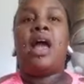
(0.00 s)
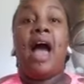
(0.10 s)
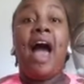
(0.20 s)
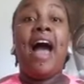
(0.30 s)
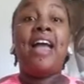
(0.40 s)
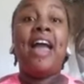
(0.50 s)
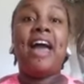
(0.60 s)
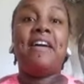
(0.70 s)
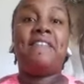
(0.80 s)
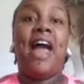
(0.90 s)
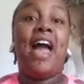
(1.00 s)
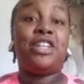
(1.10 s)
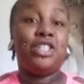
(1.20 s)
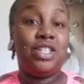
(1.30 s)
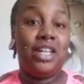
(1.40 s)
I have
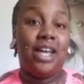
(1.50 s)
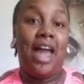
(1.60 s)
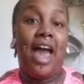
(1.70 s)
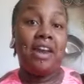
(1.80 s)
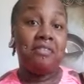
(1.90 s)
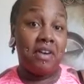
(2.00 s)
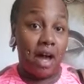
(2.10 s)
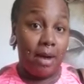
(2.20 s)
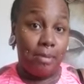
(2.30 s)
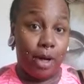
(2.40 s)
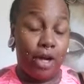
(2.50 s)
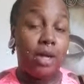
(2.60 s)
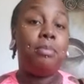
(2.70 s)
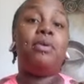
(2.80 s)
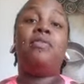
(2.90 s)
actually had a faja
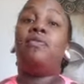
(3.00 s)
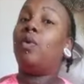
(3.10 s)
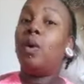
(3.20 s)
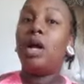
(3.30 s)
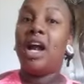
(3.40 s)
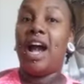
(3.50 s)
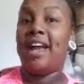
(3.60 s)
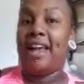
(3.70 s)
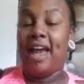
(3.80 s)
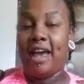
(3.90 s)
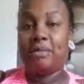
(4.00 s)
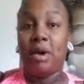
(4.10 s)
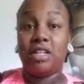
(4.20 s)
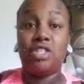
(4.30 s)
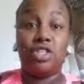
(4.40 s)
burn before I had
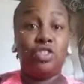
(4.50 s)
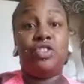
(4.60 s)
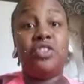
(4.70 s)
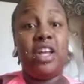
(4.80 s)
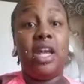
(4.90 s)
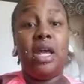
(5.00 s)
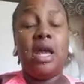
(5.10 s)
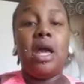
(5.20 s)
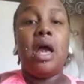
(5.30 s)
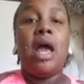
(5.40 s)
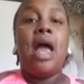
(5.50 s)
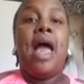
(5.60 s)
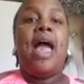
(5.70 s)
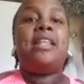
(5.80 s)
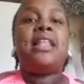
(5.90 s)
my surgery,
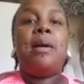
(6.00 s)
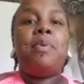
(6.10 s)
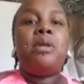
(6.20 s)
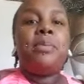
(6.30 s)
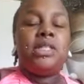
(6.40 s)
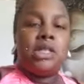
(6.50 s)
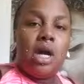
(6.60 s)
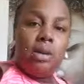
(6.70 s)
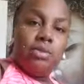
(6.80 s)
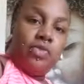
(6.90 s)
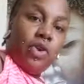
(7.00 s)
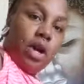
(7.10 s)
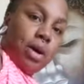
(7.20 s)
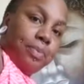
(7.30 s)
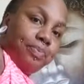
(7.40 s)
and that pretty much comes
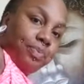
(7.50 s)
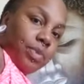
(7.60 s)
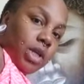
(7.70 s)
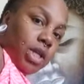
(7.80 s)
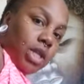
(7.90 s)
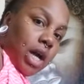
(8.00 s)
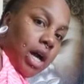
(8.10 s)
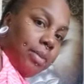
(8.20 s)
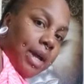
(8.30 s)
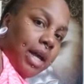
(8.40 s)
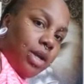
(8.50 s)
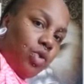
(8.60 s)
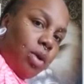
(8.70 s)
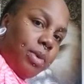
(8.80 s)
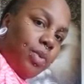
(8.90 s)
from like
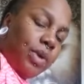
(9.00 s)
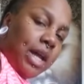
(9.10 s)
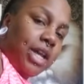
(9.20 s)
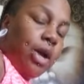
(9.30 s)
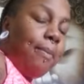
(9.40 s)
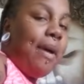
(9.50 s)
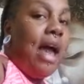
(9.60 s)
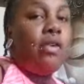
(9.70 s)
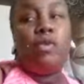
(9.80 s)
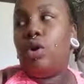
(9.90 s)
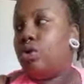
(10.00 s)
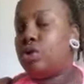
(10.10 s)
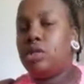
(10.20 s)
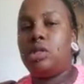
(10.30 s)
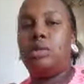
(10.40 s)
normally where like your back
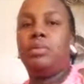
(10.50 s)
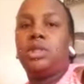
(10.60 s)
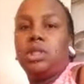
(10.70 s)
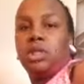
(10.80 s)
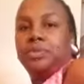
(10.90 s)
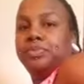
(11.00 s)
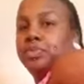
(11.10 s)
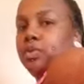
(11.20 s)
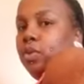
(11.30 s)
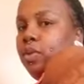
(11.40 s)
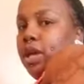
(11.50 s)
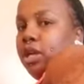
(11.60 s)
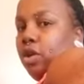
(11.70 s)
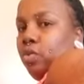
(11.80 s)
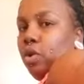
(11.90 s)
rolls, let me see, where
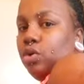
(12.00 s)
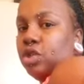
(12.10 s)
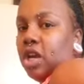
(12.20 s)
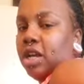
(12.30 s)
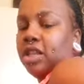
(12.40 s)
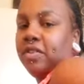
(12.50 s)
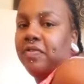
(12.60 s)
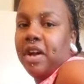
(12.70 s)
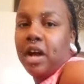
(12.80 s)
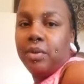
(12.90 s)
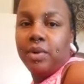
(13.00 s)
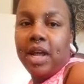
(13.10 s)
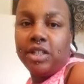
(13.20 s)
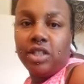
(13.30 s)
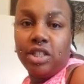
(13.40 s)
like your rolls are, the faja will
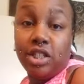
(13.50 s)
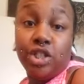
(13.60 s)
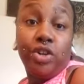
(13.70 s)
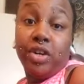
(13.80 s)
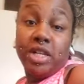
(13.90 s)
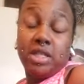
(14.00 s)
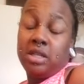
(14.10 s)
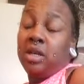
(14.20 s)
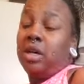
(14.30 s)
naturally just crease